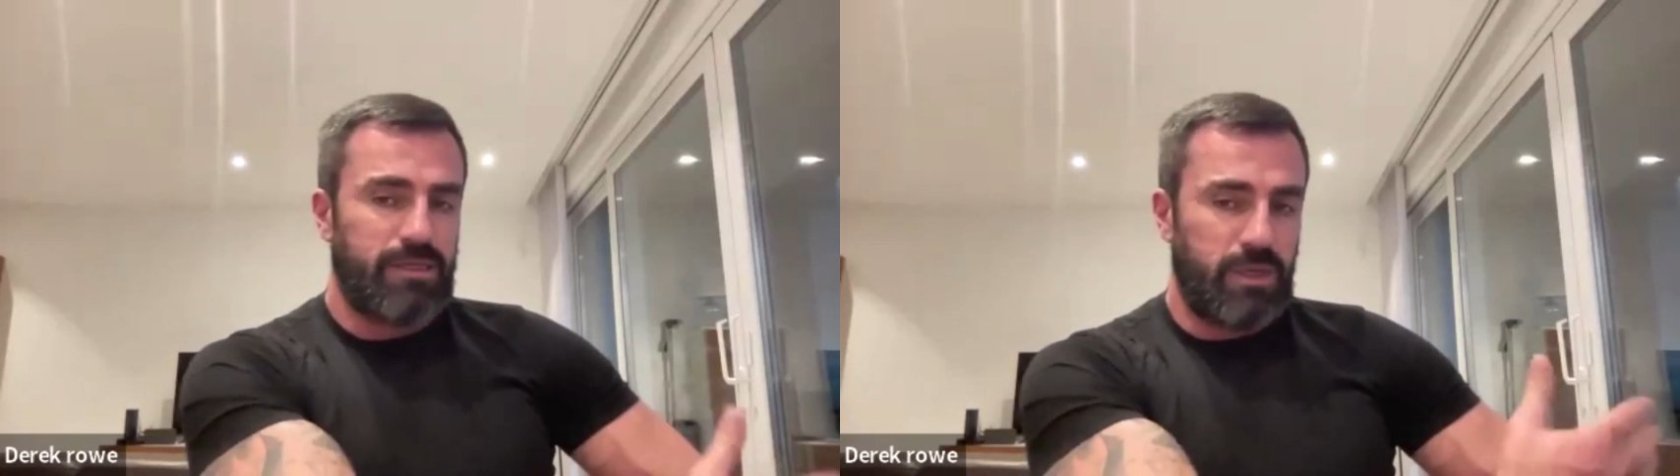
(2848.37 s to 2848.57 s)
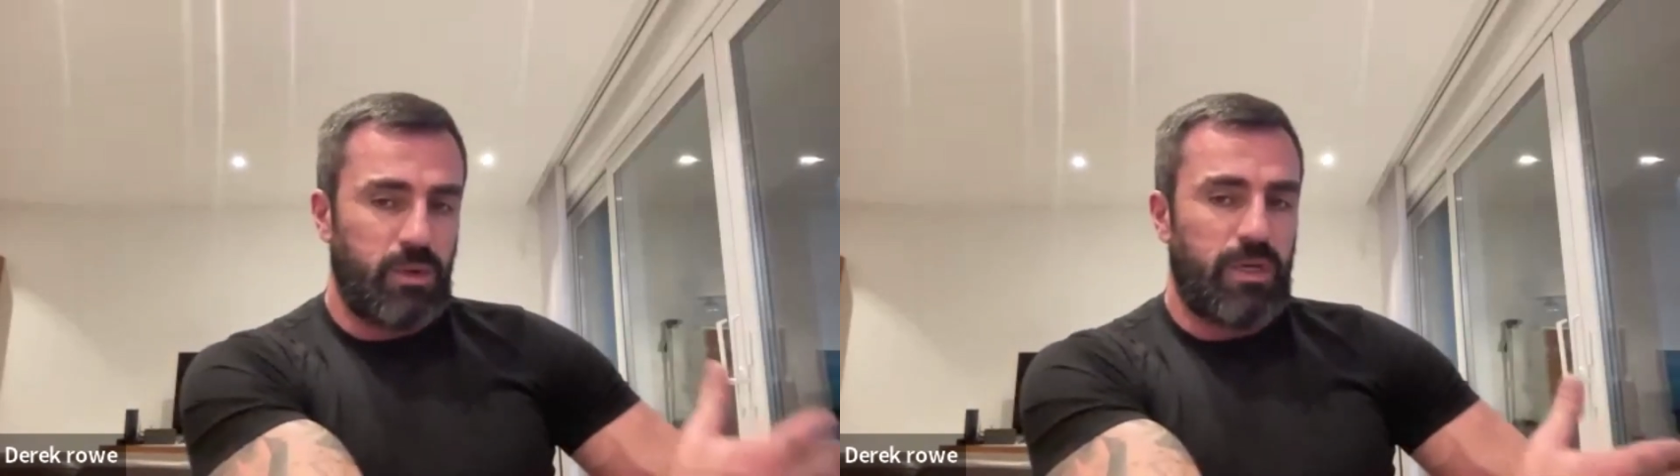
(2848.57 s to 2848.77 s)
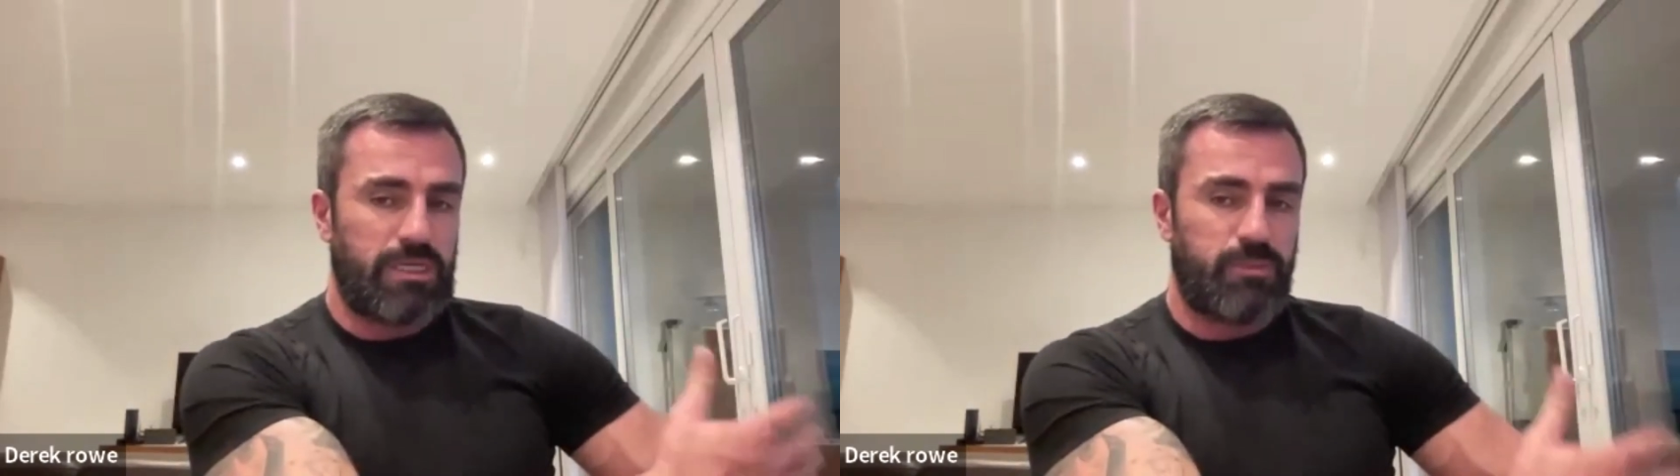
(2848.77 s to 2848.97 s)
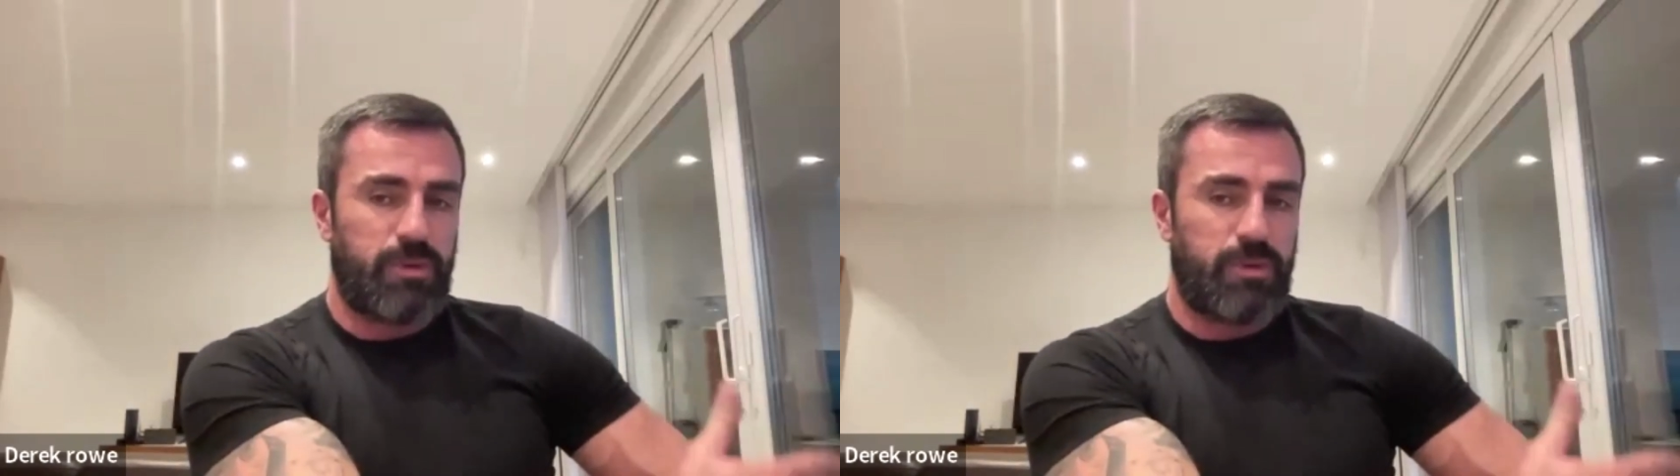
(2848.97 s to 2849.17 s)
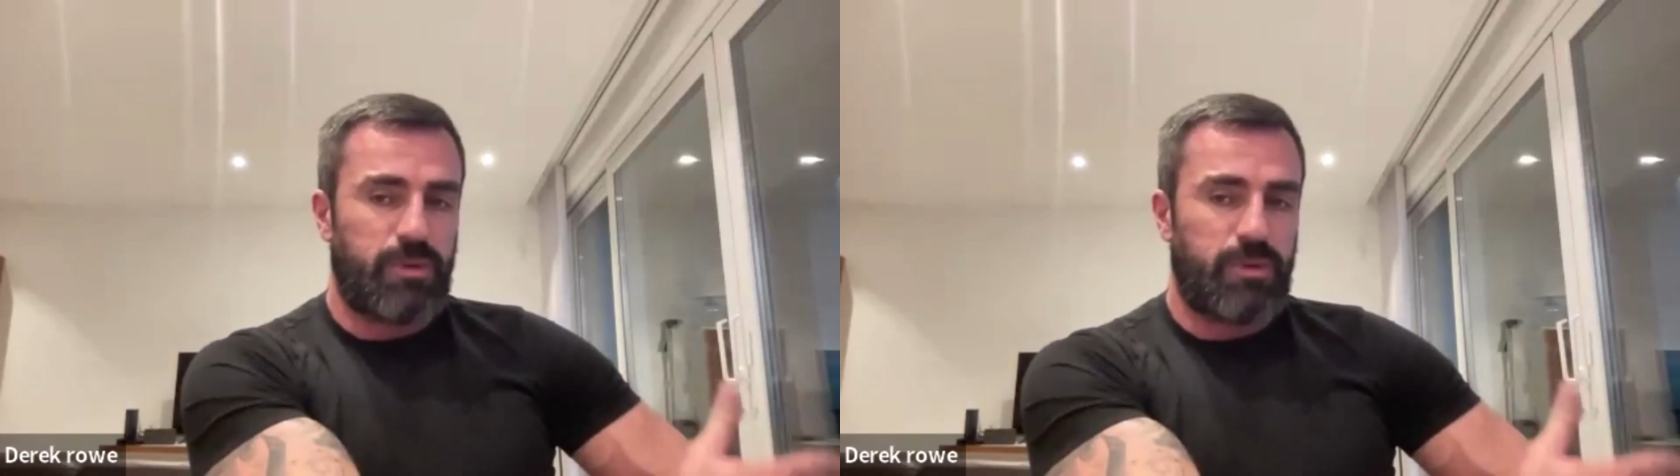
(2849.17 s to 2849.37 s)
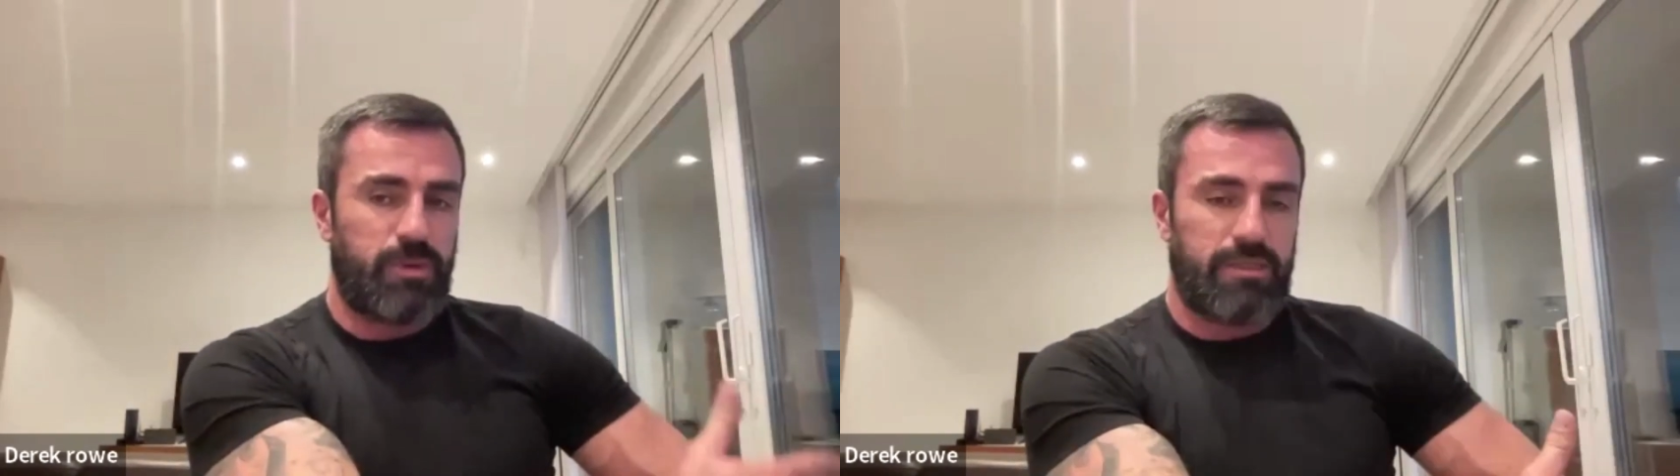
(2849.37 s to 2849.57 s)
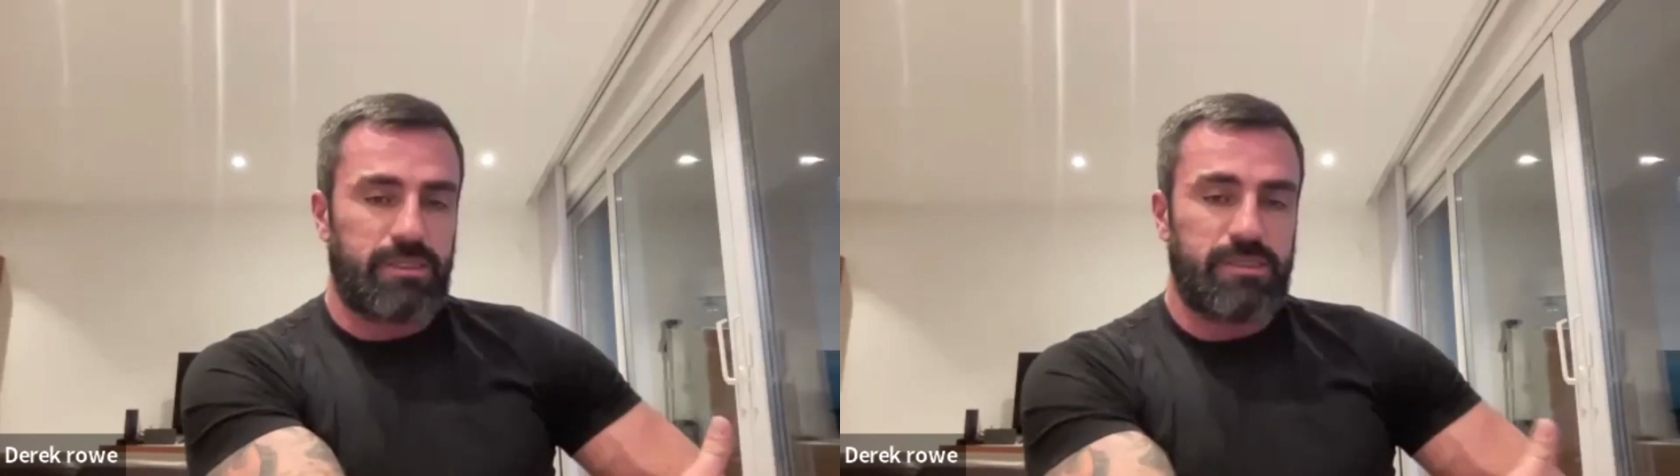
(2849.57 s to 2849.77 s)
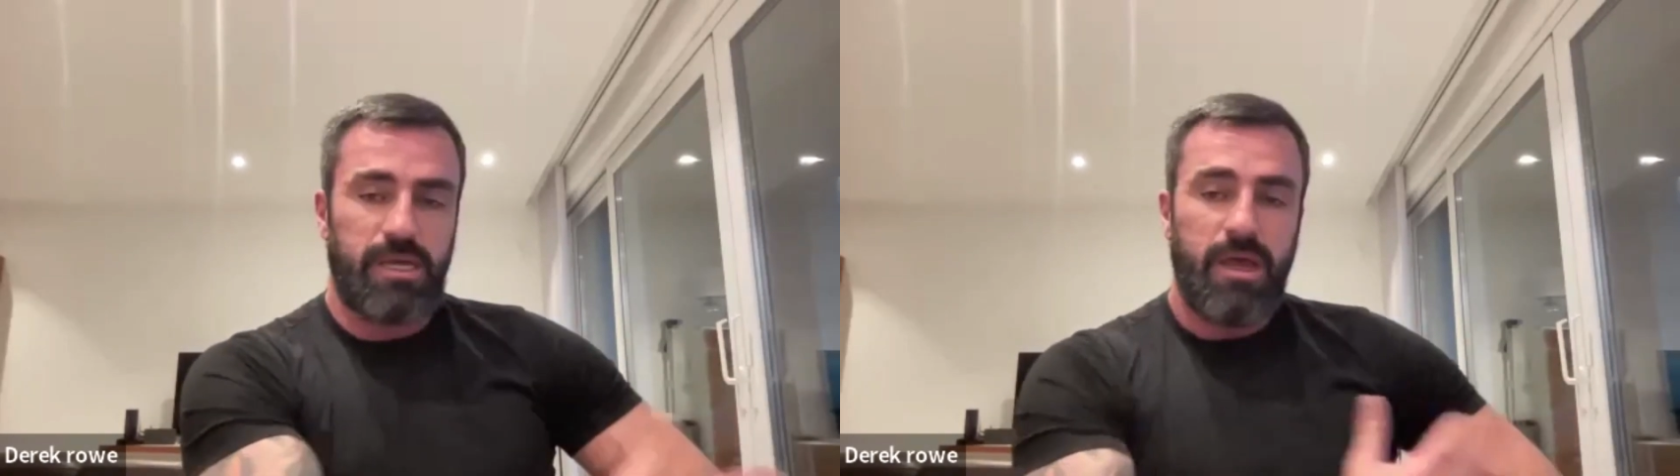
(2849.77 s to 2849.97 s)
to experience
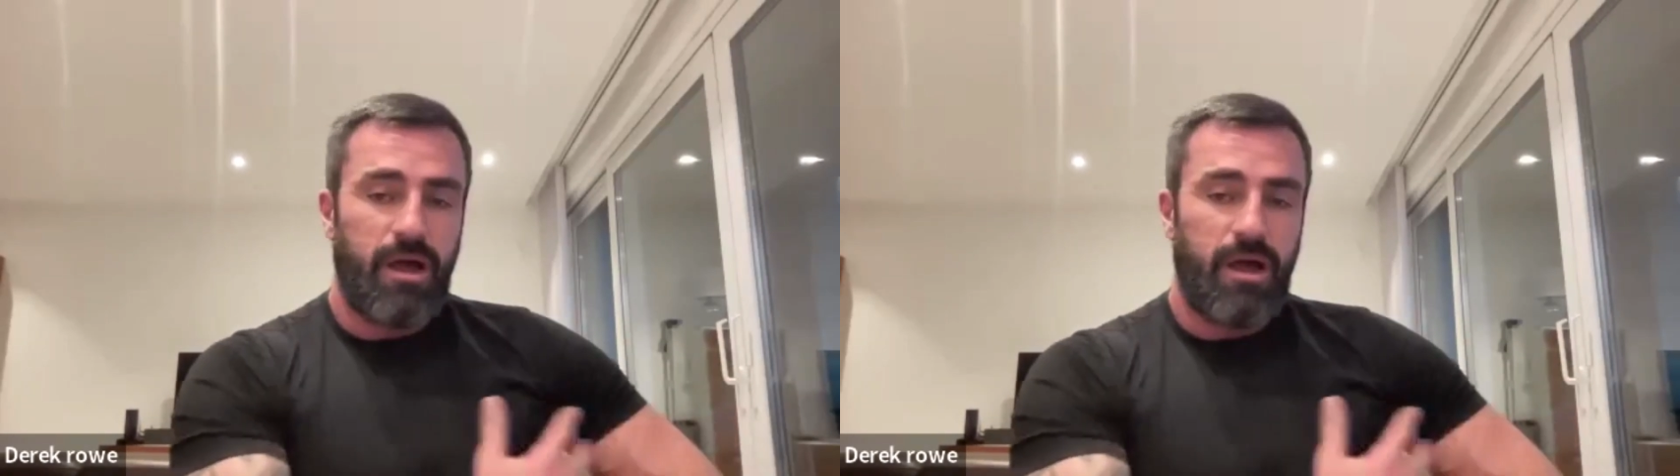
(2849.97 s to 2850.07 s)
this.